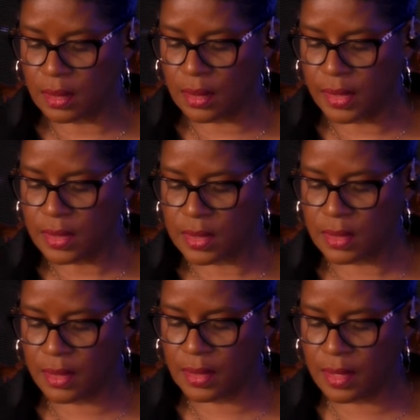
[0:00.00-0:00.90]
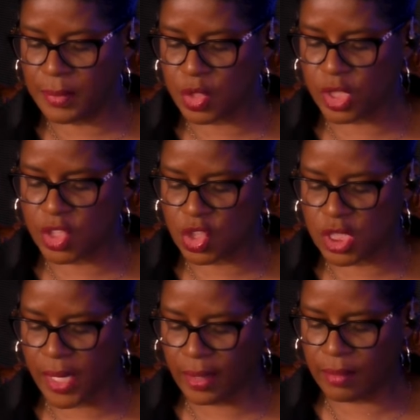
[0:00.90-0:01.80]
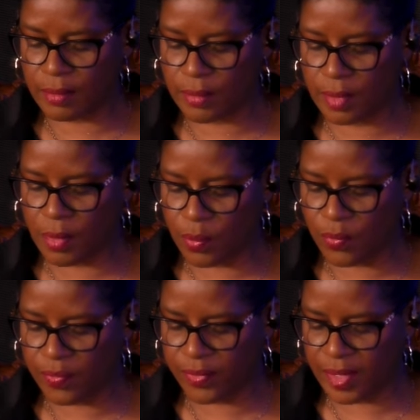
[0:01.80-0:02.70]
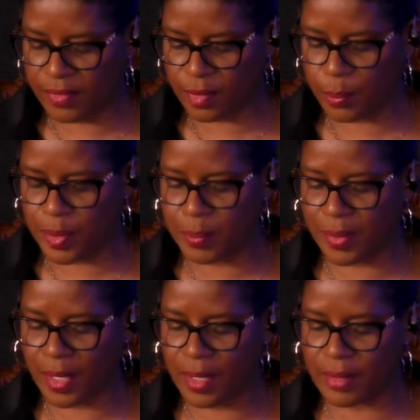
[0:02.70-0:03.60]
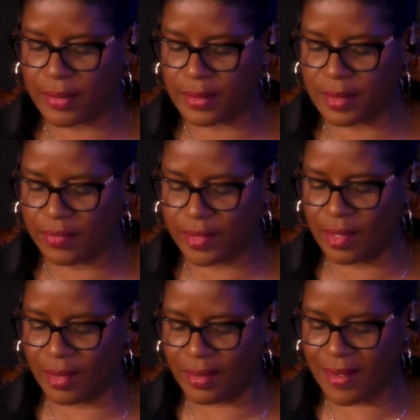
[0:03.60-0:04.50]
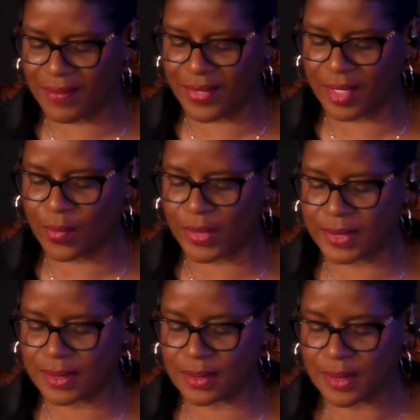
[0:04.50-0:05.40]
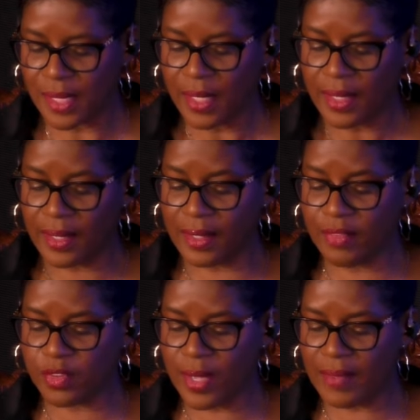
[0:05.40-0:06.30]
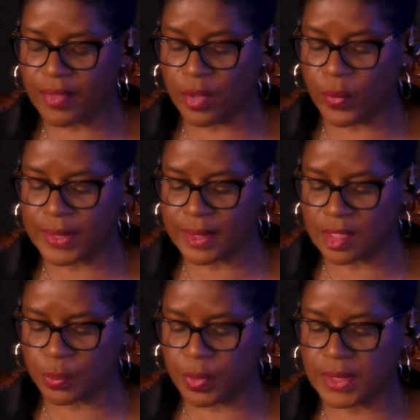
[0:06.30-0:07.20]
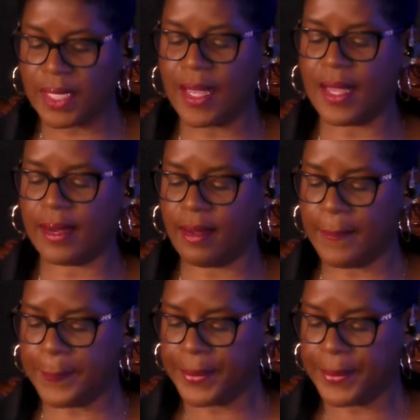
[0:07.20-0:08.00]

Let me just check on our faithful people here if they have any questions. If you have any questions, put your hand up.